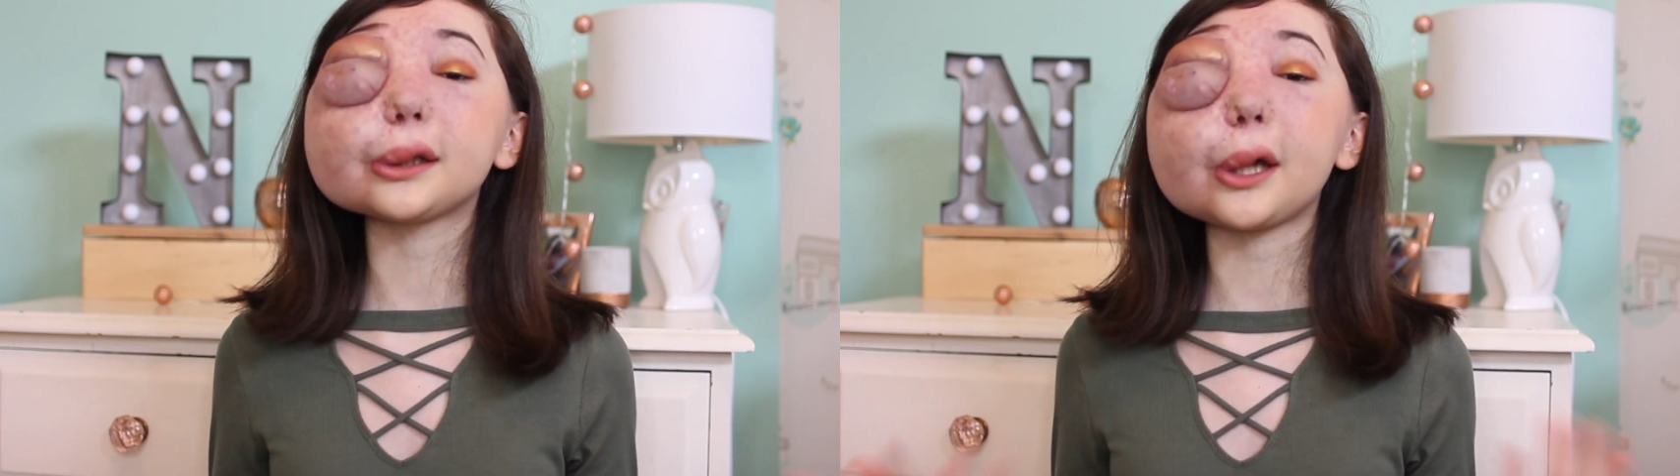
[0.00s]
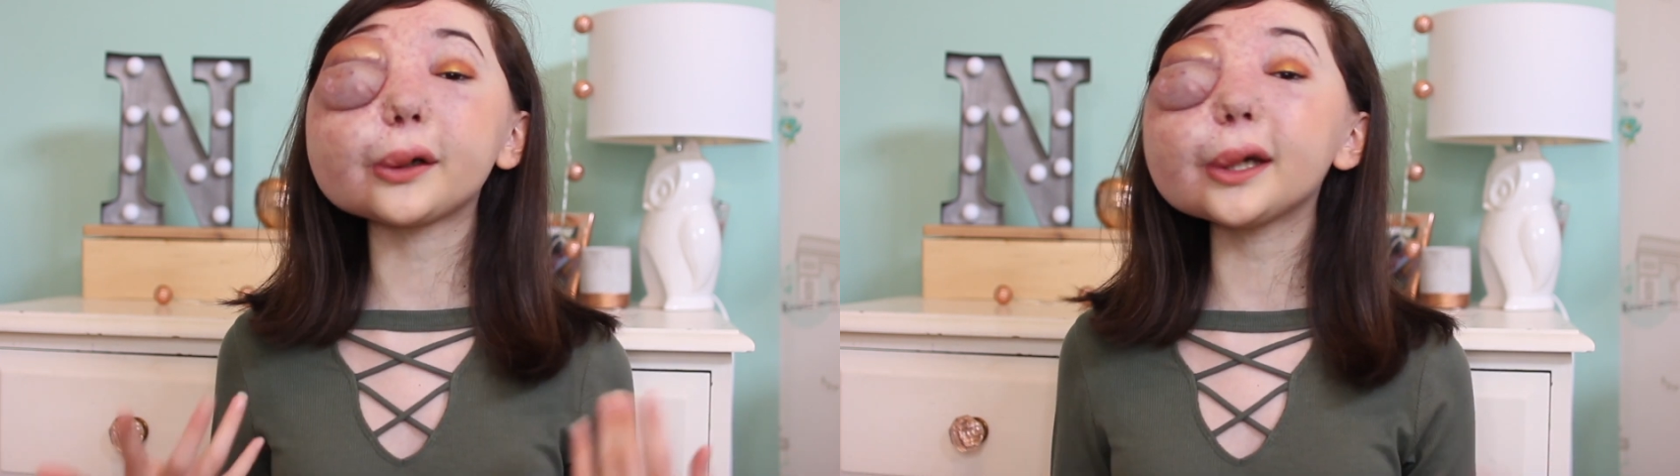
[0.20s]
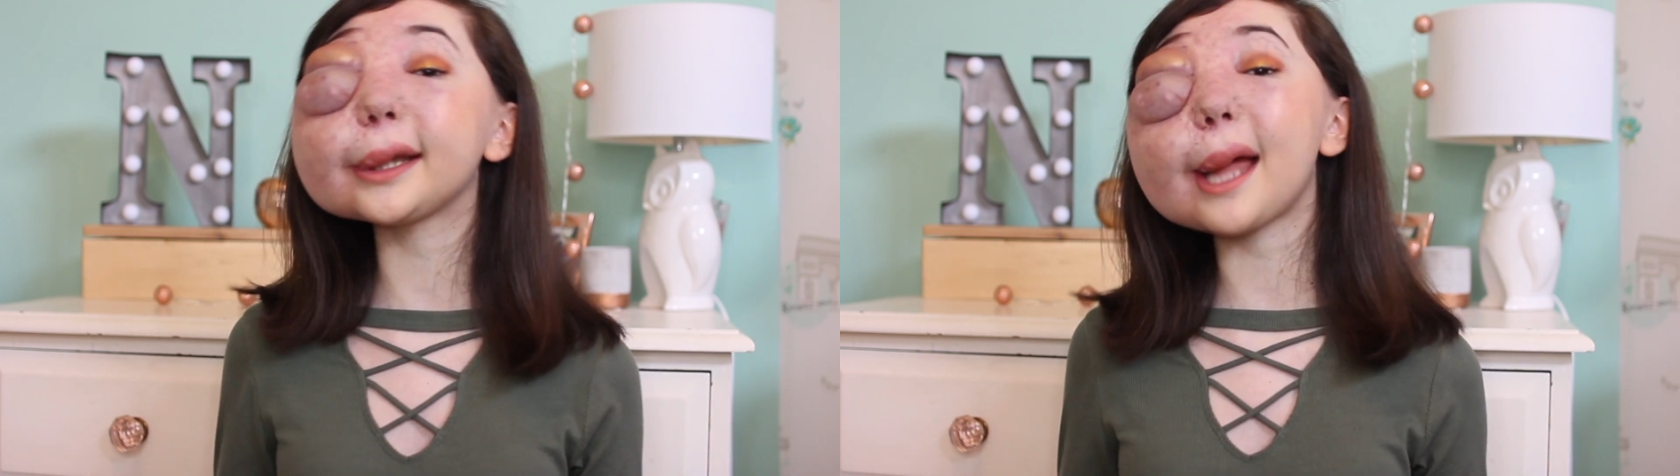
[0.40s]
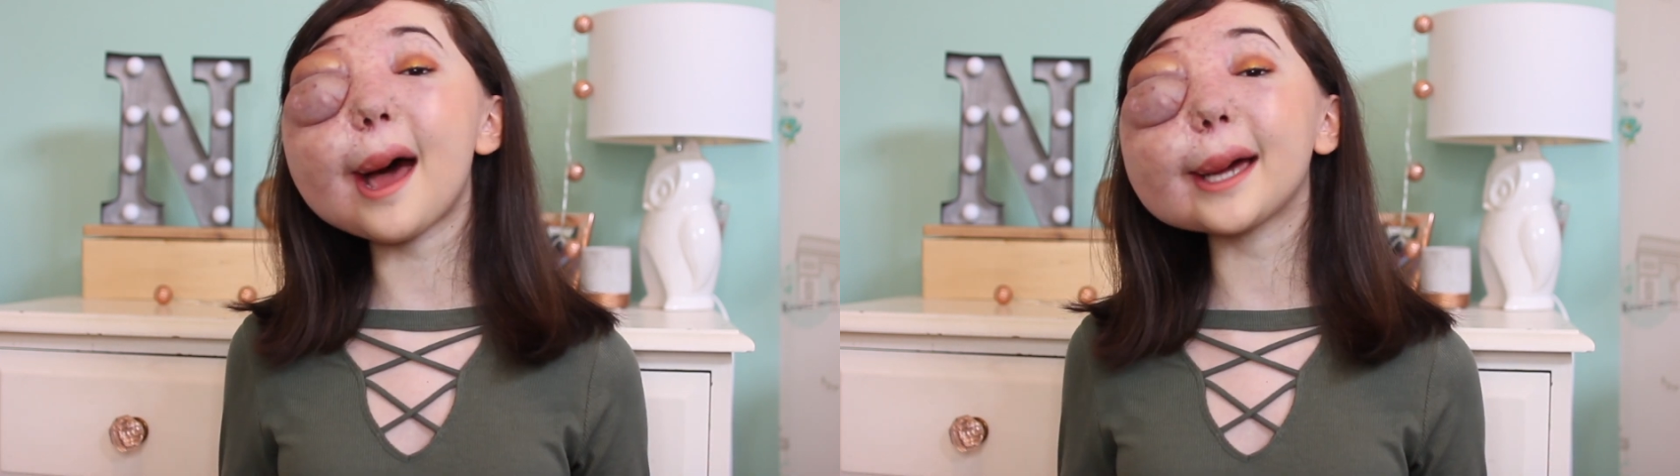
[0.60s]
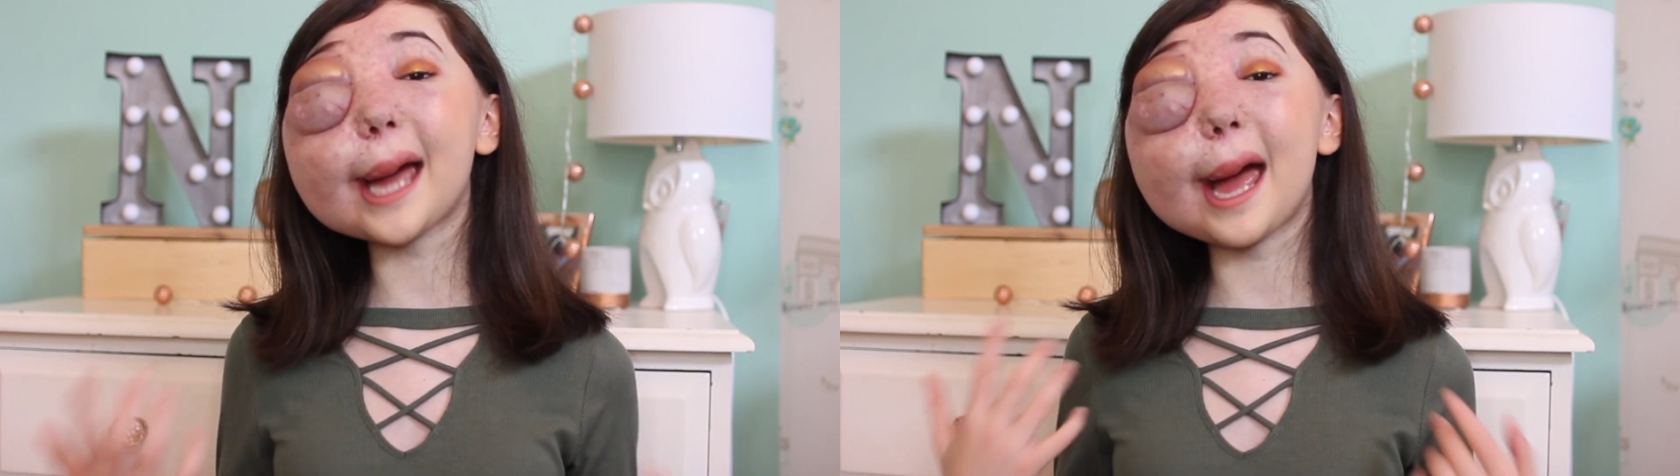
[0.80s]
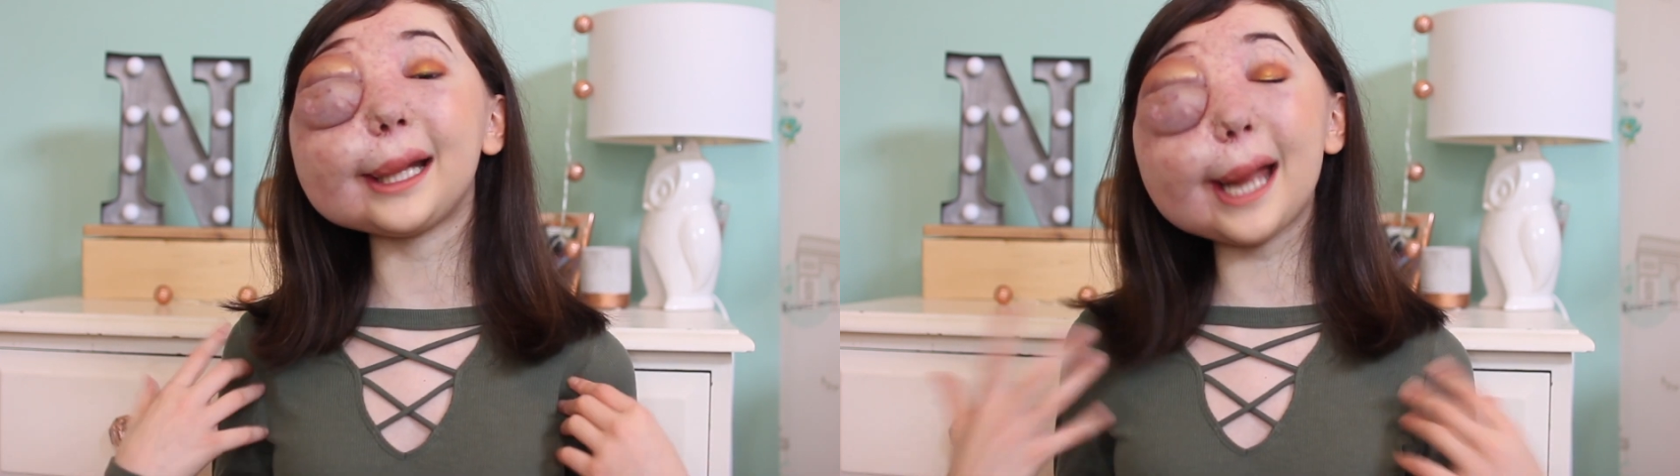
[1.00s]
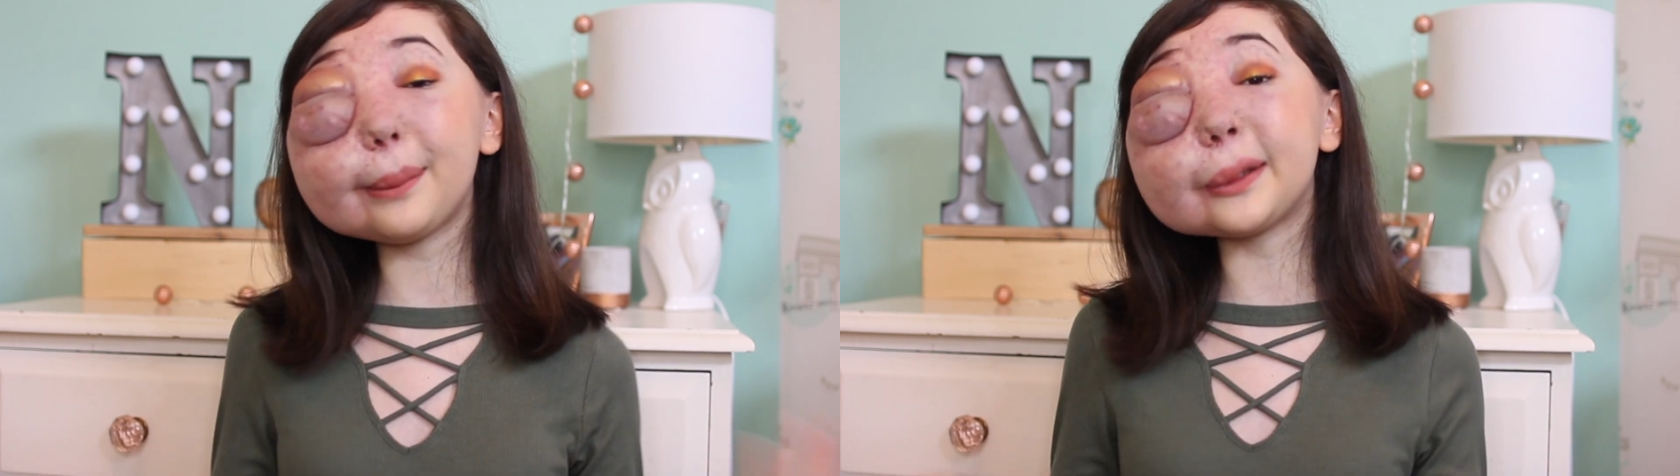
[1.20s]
So good luck, and let